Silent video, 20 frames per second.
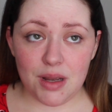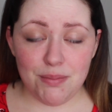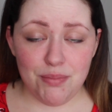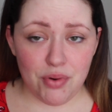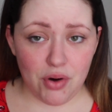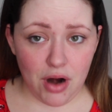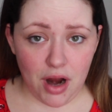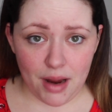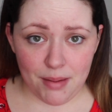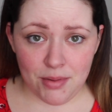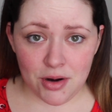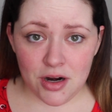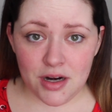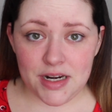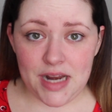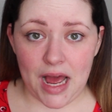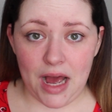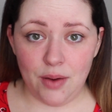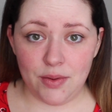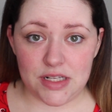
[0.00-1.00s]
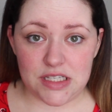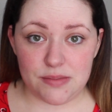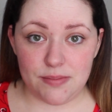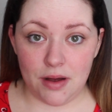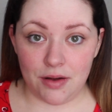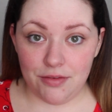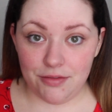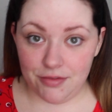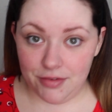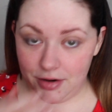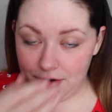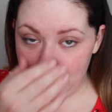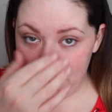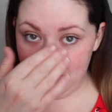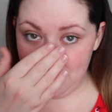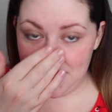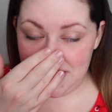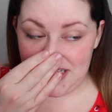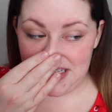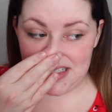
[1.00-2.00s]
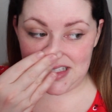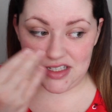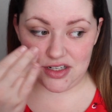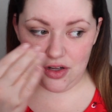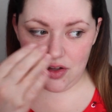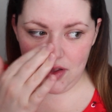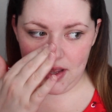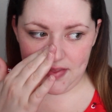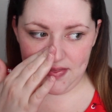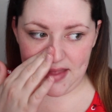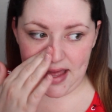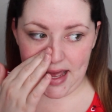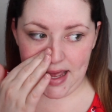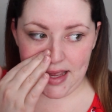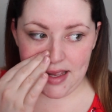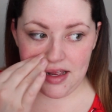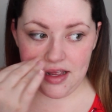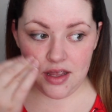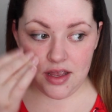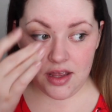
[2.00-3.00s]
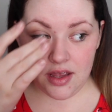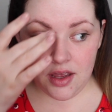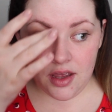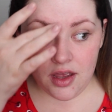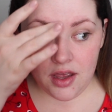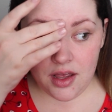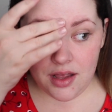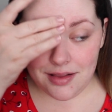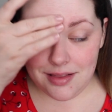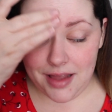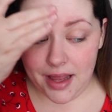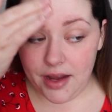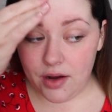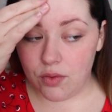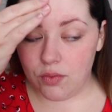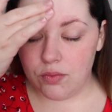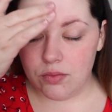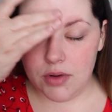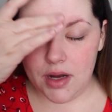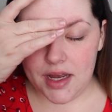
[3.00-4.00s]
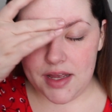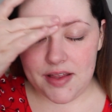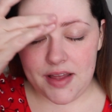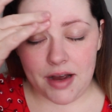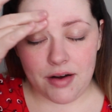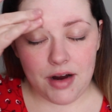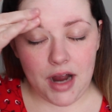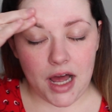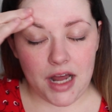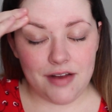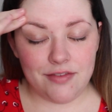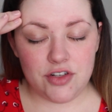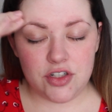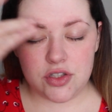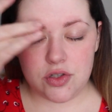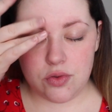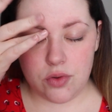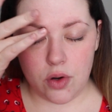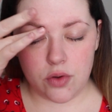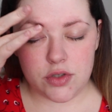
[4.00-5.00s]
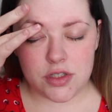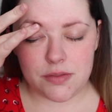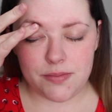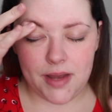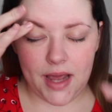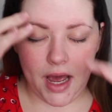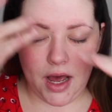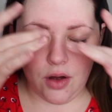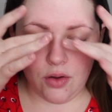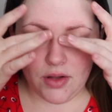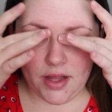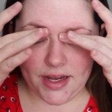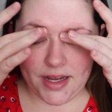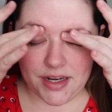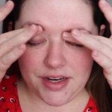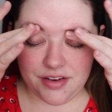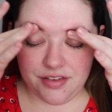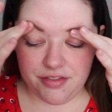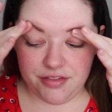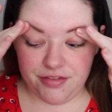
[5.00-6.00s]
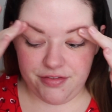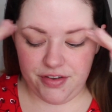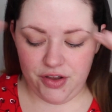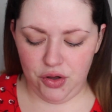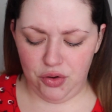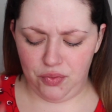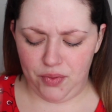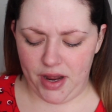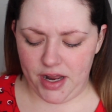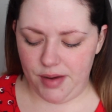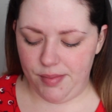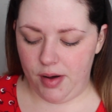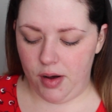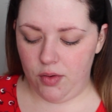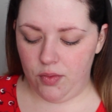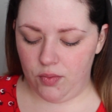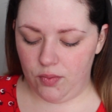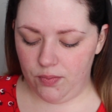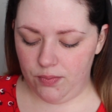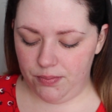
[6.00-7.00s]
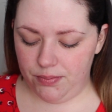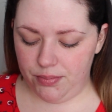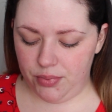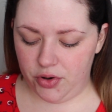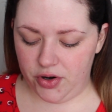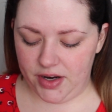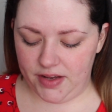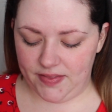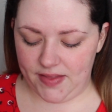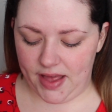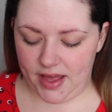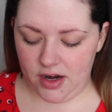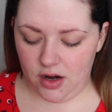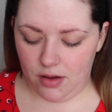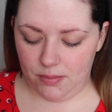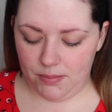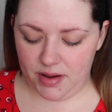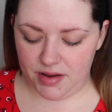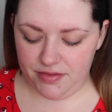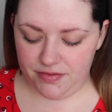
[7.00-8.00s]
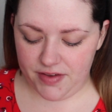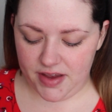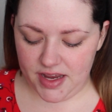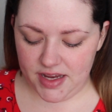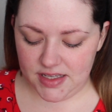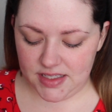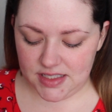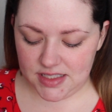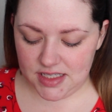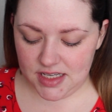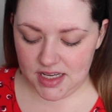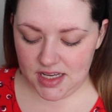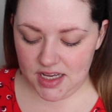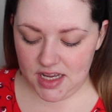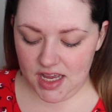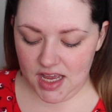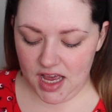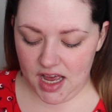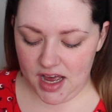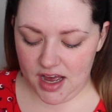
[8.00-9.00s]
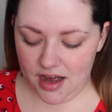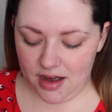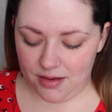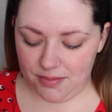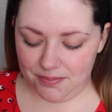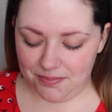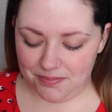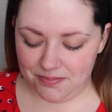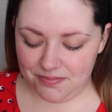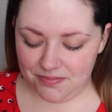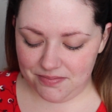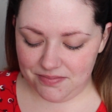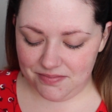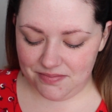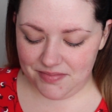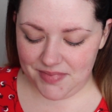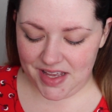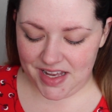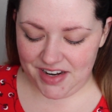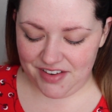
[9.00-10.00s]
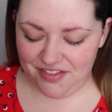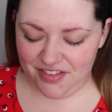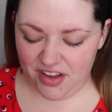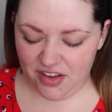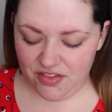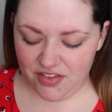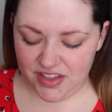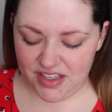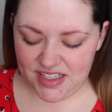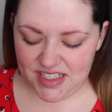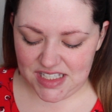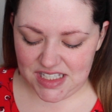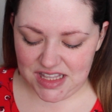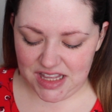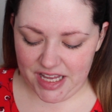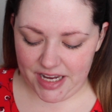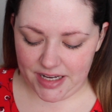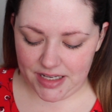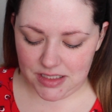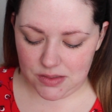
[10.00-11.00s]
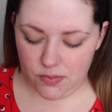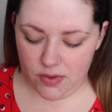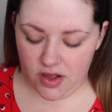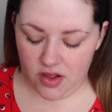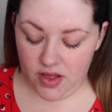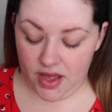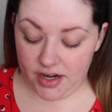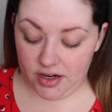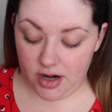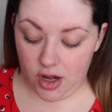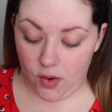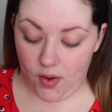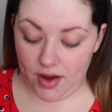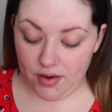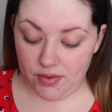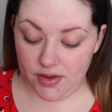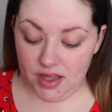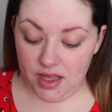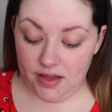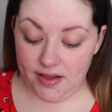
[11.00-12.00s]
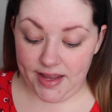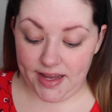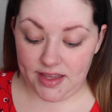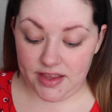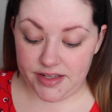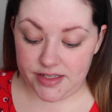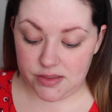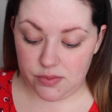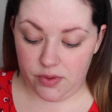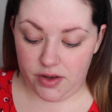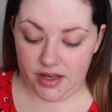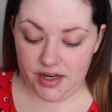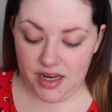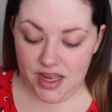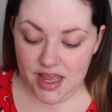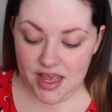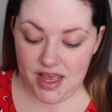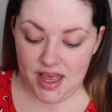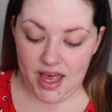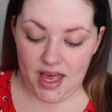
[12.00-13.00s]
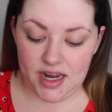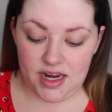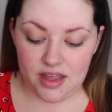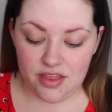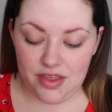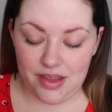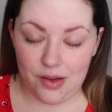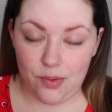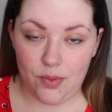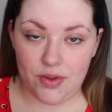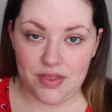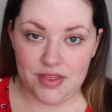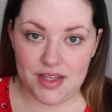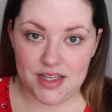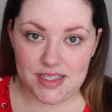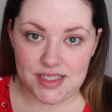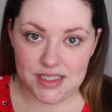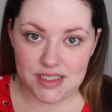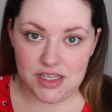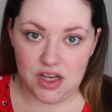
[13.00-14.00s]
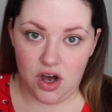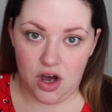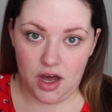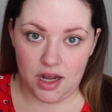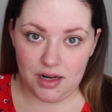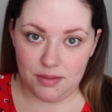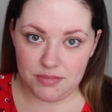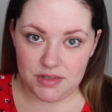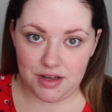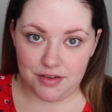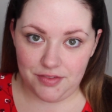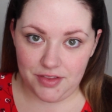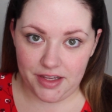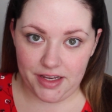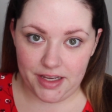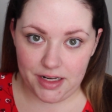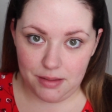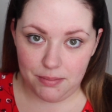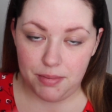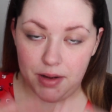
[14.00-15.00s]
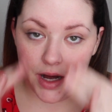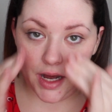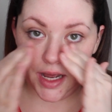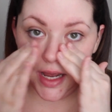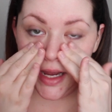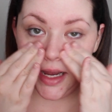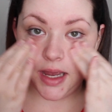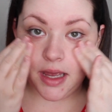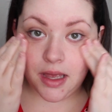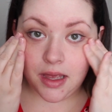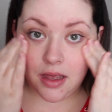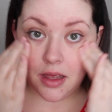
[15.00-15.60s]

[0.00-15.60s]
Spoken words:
Primer and how it smelled really medicinal, and that kind of just grossed me out. Like, I didn't feel right about putting that on my face. And it felt really slick as well. I don't know, I really like this one, and I think when this is gone, I'm definitely gonna buy